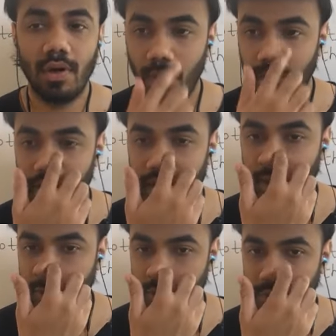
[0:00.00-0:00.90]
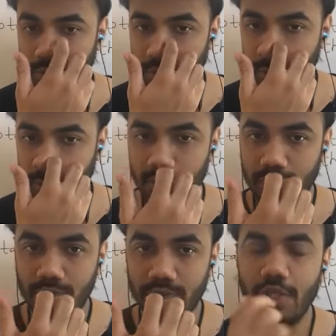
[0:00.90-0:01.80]
Okay. So
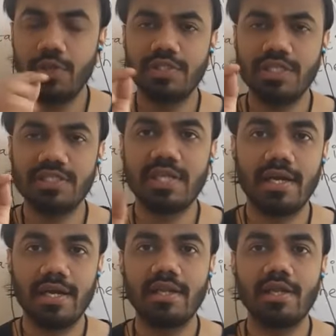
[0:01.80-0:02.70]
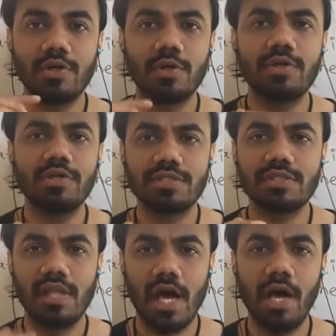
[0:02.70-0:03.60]
do you just started the course
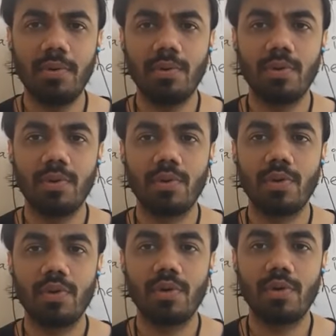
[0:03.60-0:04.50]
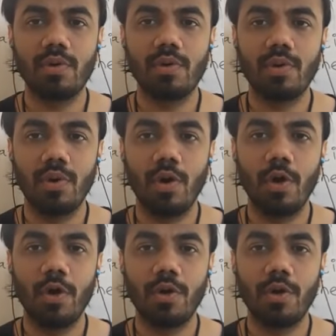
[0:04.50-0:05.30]
now? Or